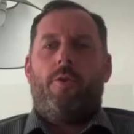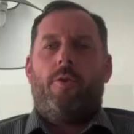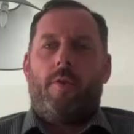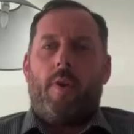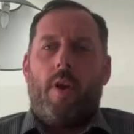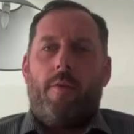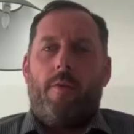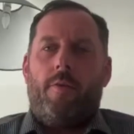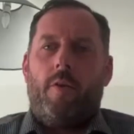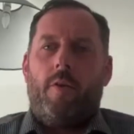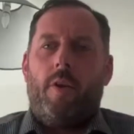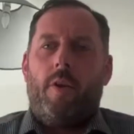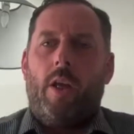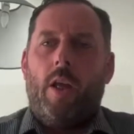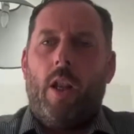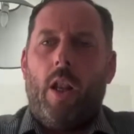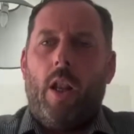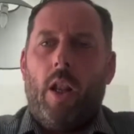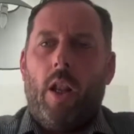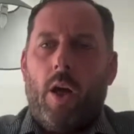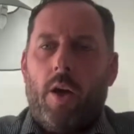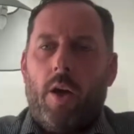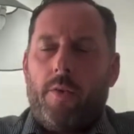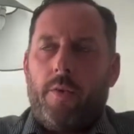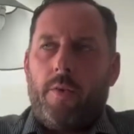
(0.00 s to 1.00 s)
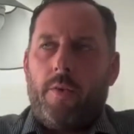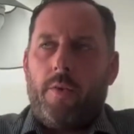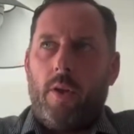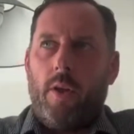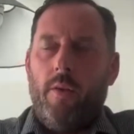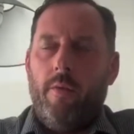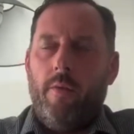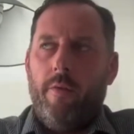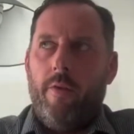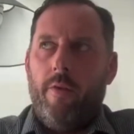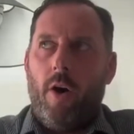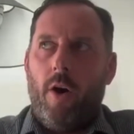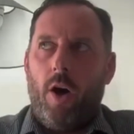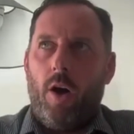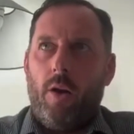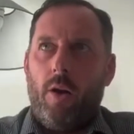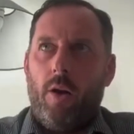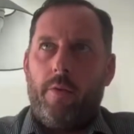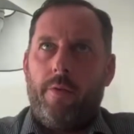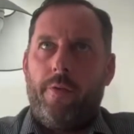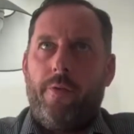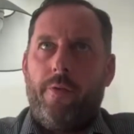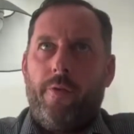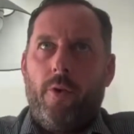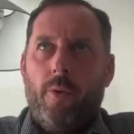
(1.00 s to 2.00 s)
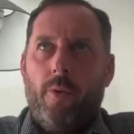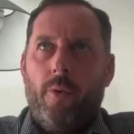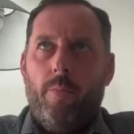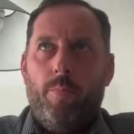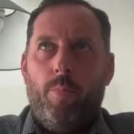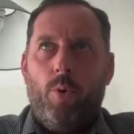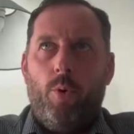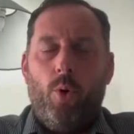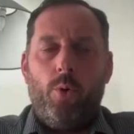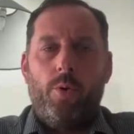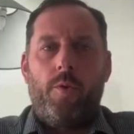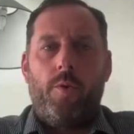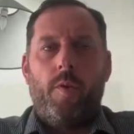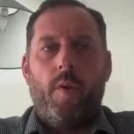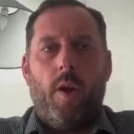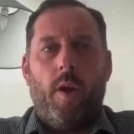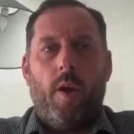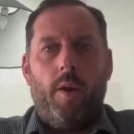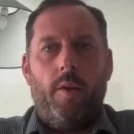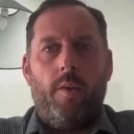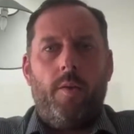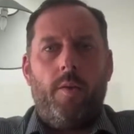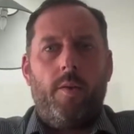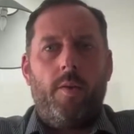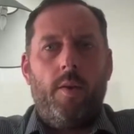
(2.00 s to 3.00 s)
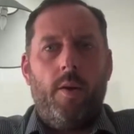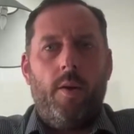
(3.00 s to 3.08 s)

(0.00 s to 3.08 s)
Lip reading: definitely a lot involved for both sides.